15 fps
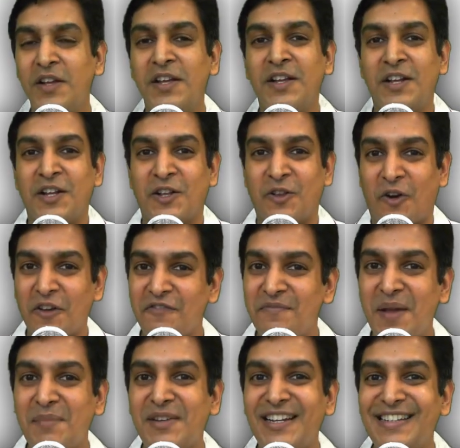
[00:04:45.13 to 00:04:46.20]
A lot
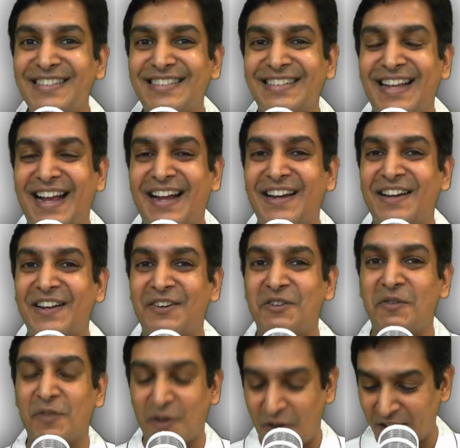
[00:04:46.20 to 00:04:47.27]
of memories and
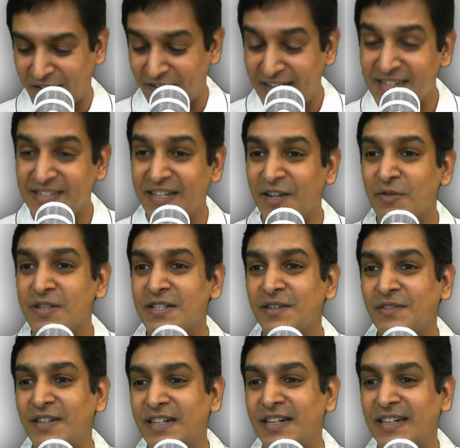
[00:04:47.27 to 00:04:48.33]
overall great SQL
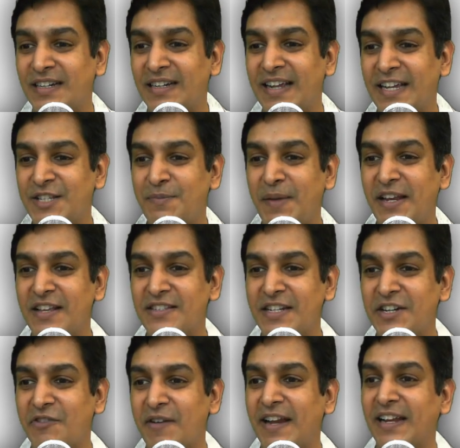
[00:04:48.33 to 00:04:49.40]
Server
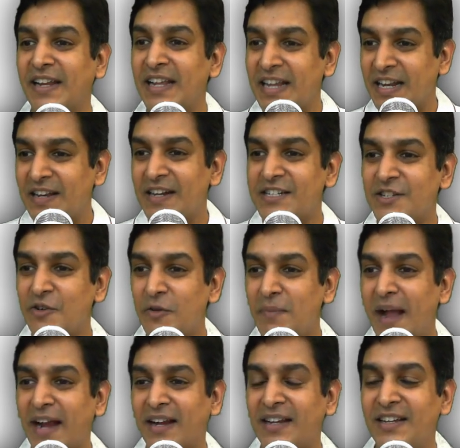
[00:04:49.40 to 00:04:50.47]
experience in training. Let's go
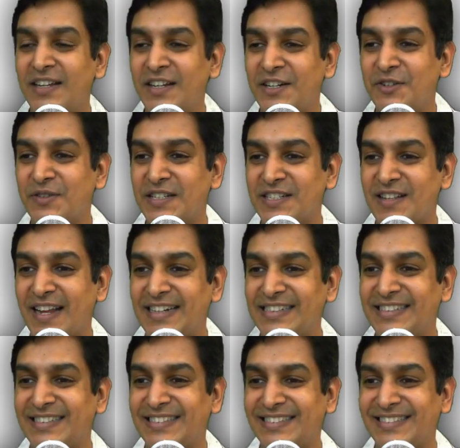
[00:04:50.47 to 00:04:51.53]
back to the
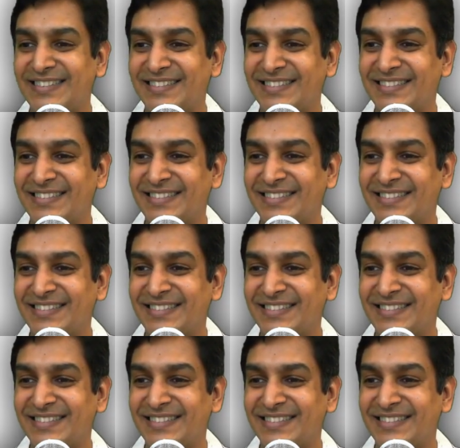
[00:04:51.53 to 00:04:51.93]
slides.